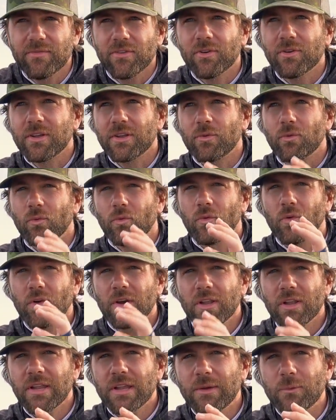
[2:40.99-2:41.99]
You can
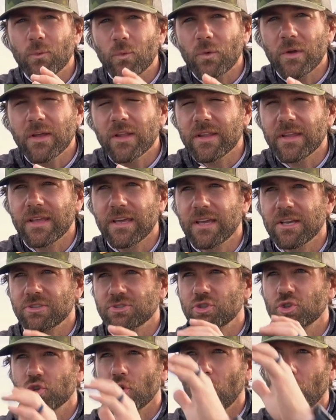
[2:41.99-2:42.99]
really, really
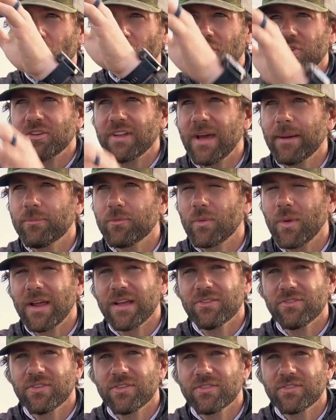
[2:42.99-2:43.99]
control your depth
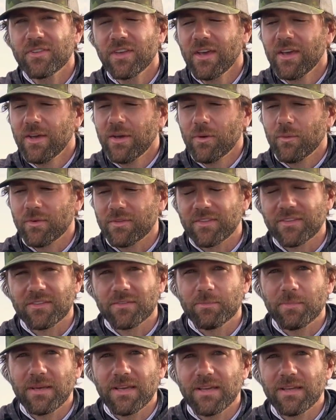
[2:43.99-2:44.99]
ranges with the
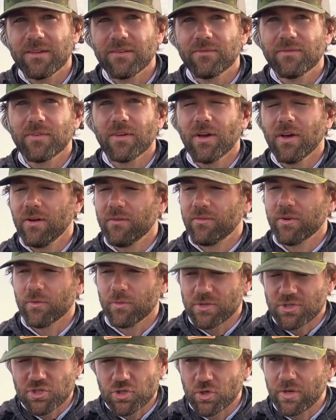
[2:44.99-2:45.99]
speed of your
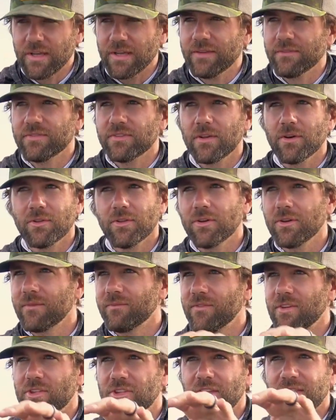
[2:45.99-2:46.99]
retrieve. So you can
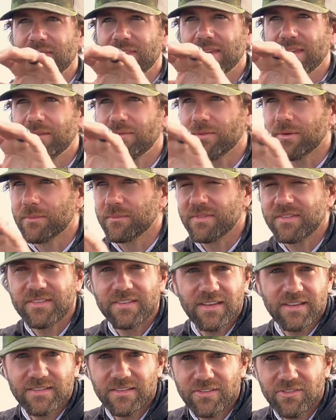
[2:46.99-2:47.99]
fish that thing from
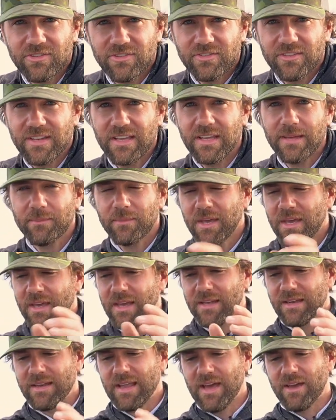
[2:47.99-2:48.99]
6 inches deep
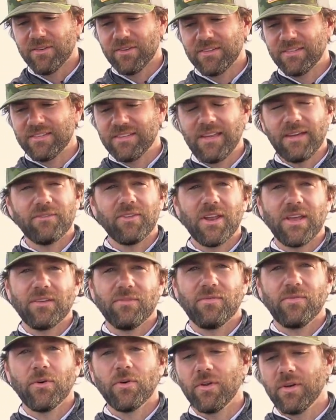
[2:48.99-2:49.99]
down to 7-8
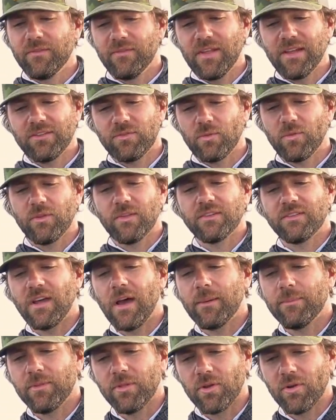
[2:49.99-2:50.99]
foot if that's where the
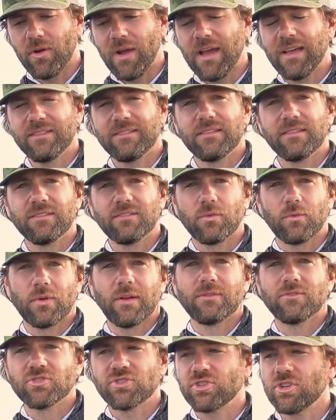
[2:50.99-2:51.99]
top of the grass is or
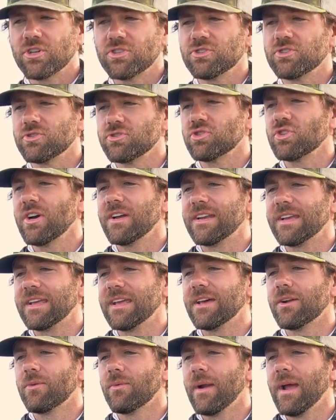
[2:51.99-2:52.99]
whatever structure you're trying to
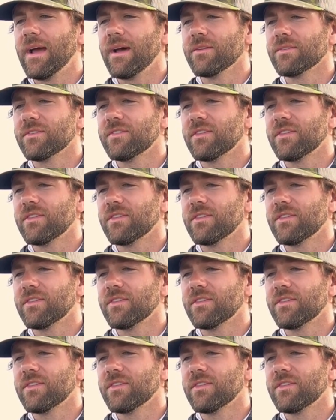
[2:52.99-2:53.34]
get around.